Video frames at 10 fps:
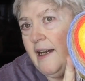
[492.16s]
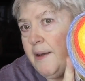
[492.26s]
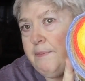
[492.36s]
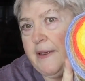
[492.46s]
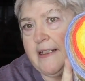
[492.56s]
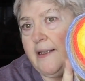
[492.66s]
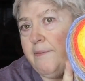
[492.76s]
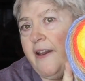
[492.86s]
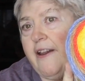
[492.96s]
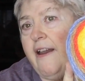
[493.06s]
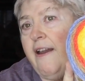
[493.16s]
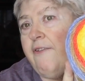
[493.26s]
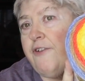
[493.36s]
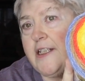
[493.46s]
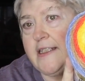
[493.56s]
I picked up
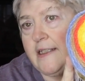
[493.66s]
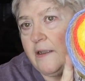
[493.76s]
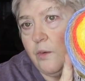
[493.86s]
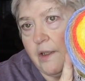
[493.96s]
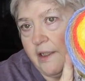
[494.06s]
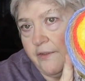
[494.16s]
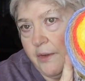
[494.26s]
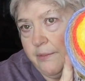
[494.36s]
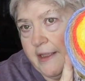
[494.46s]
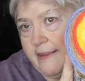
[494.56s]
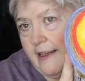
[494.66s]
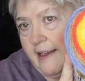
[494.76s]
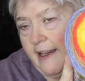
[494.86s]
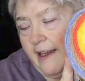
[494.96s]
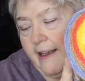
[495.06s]
every single one of them that
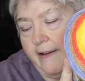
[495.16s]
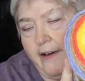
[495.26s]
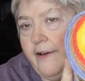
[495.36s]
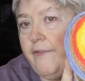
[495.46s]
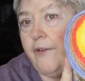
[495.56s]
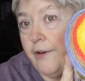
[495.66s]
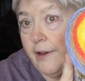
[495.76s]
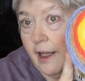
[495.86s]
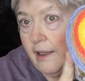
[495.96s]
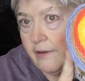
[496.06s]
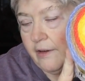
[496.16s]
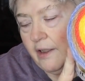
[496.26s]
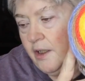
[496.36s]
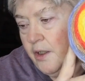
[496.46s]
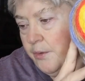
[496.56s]
they had for a dollar,
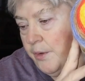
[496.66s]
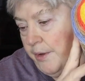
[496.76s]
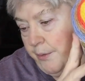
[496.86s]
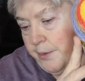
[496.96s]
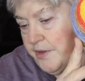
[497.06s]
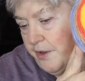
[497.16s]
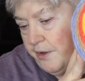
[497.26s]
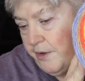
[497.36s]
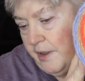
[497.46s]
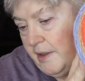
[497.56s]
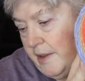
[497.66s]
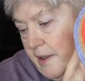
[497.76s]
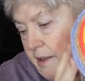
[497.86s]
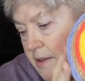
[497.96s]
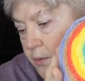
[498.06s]
whether it was
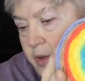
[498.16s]
Hercules,